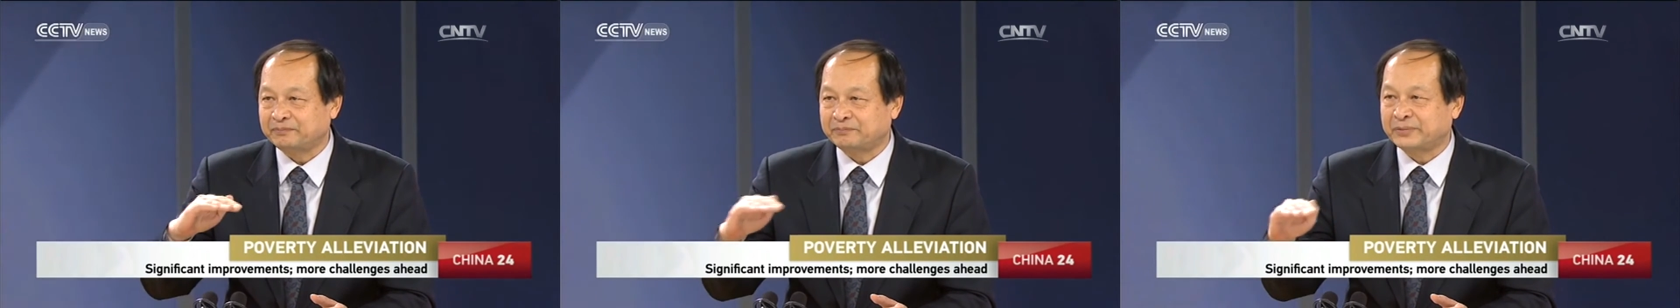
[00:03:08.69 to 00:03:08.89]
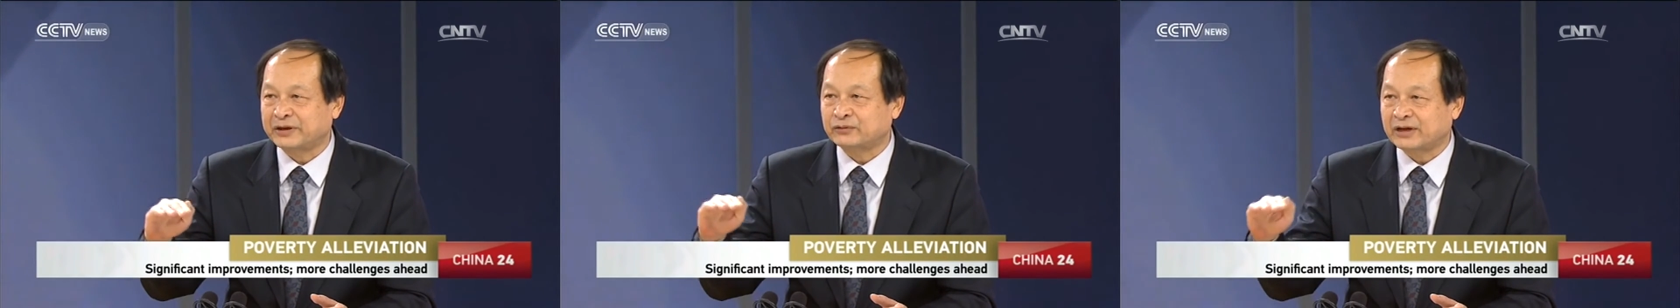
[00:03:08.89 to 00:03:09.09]

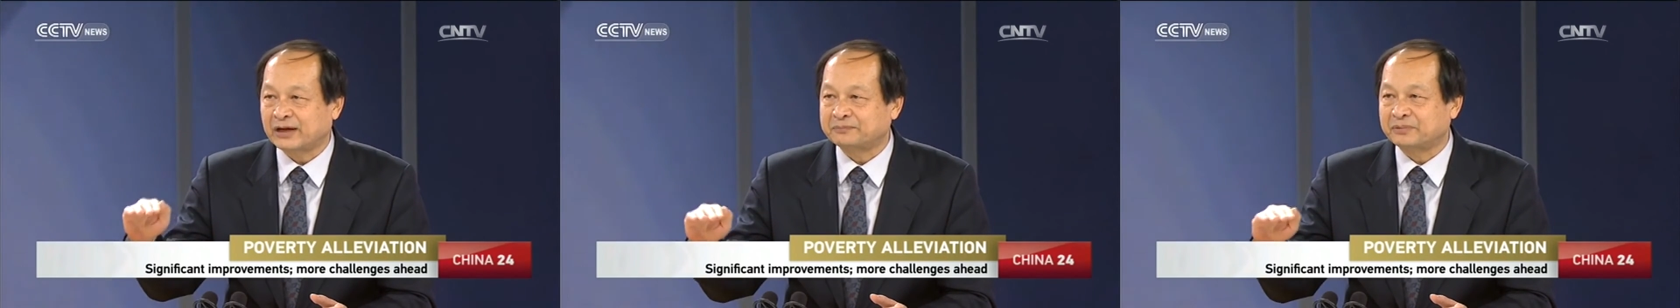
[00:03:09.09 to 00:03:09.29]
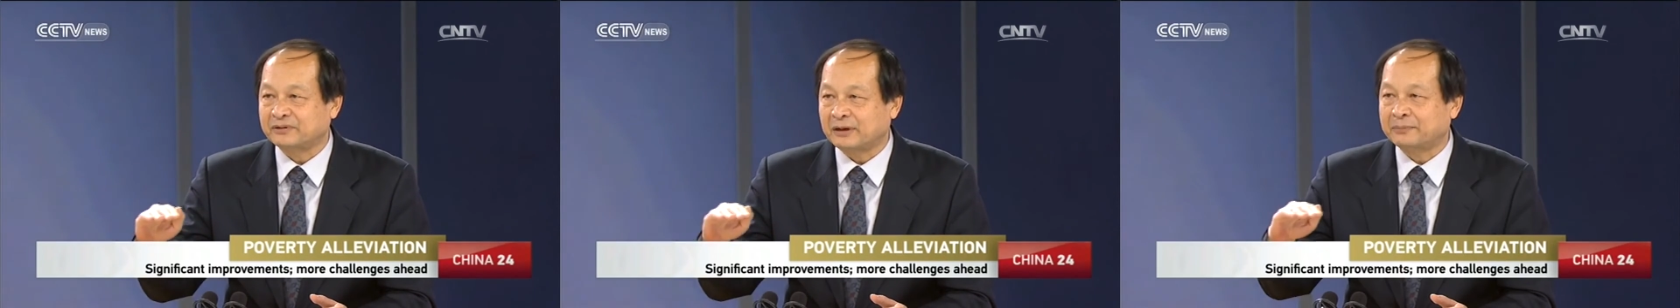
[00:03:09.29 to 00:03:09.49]
build
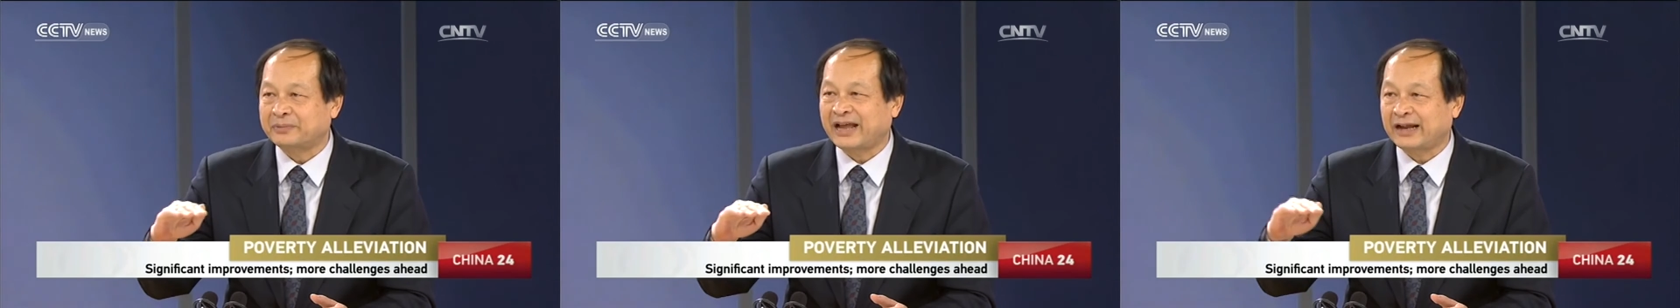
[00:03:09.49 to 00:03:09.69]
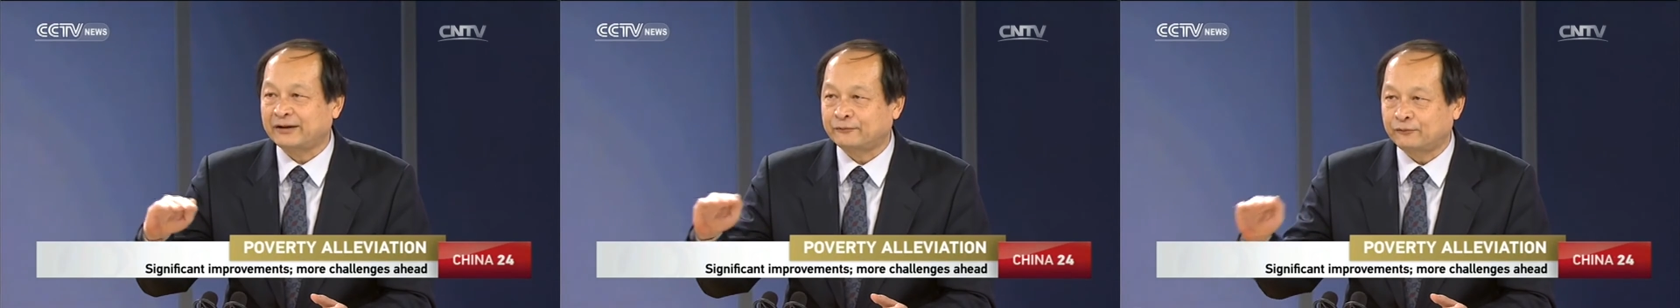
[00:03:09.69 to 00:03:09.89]
up a
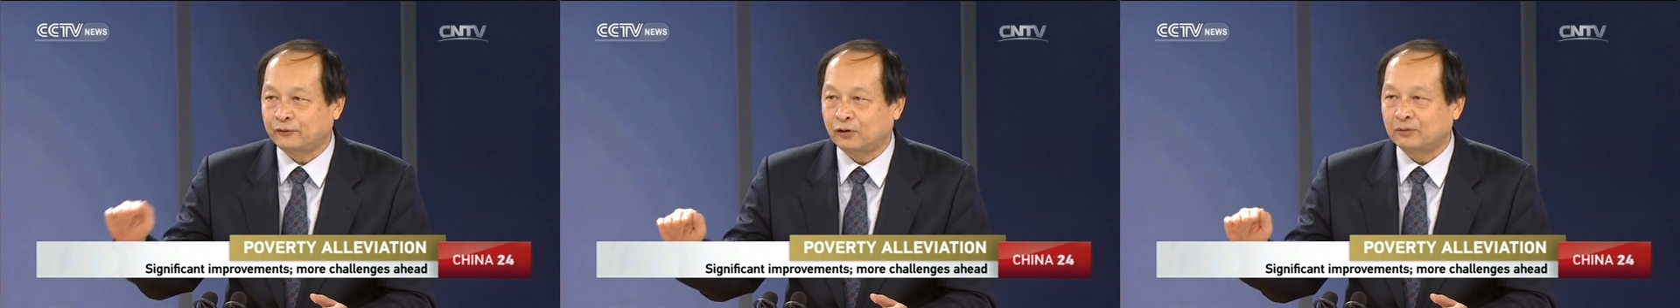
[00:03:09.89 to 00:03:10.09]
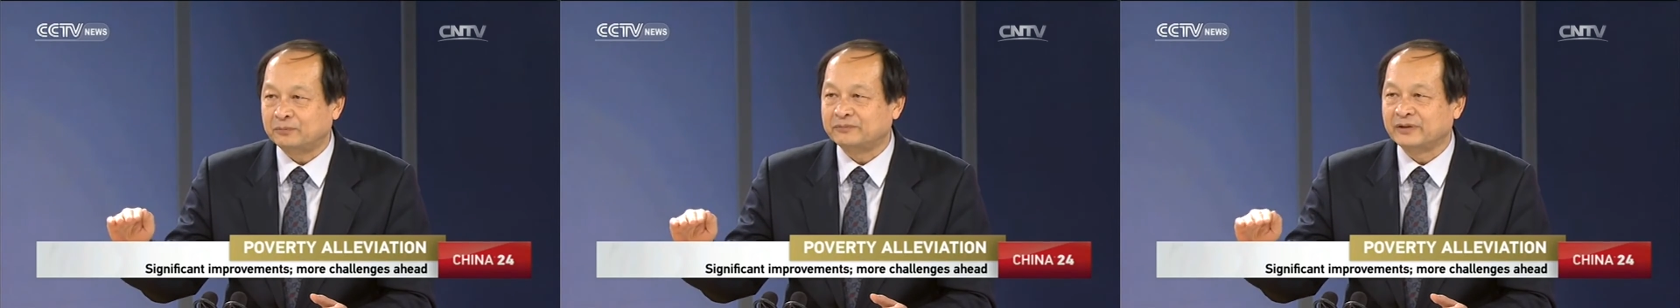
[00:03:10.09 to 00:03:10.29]

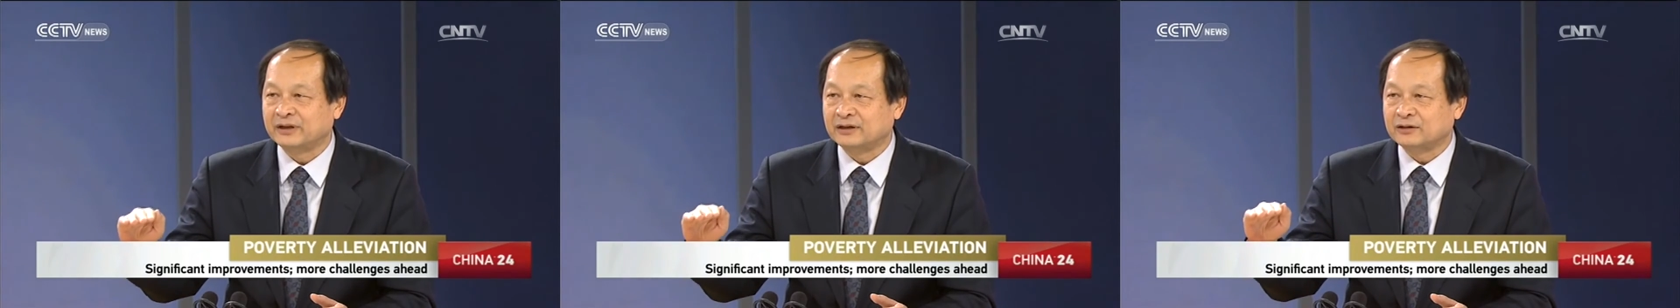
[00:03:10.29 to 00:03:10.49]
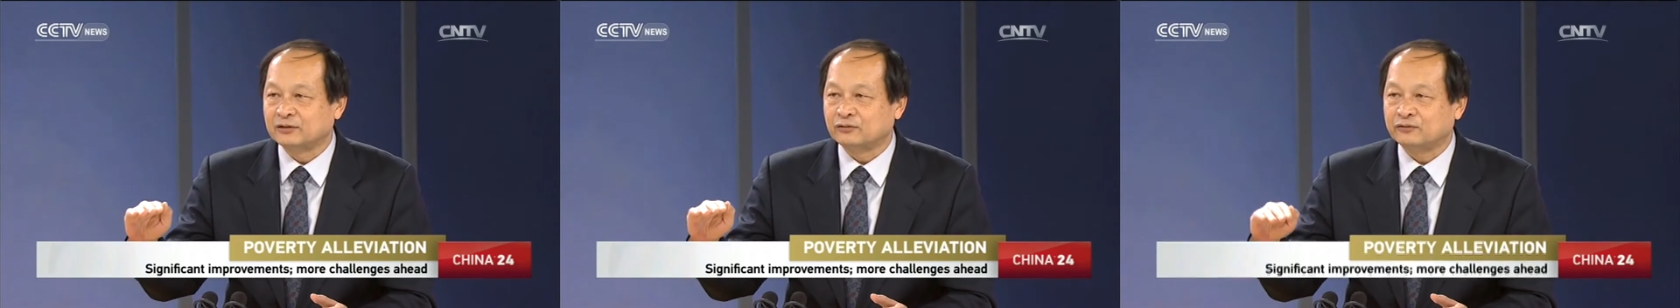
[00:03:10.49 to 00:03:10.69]
platform
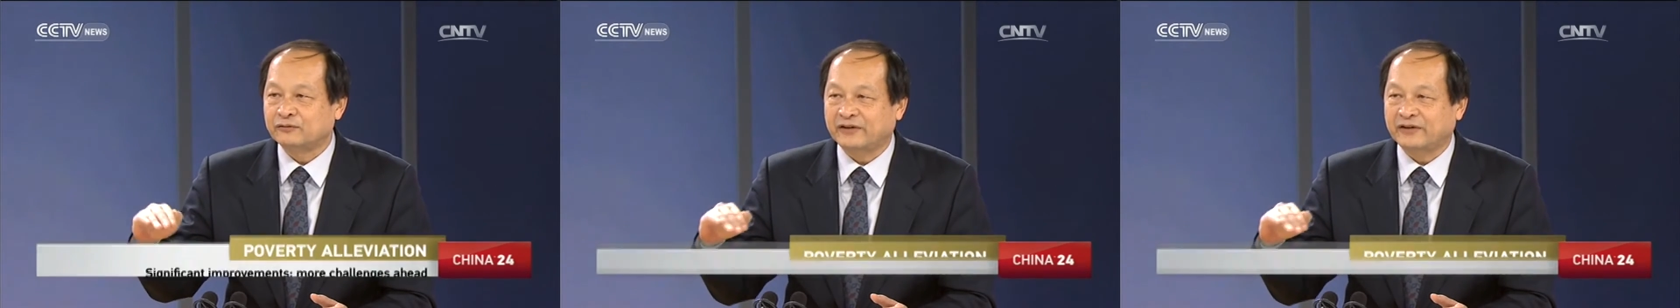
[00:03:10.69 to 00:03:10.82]
to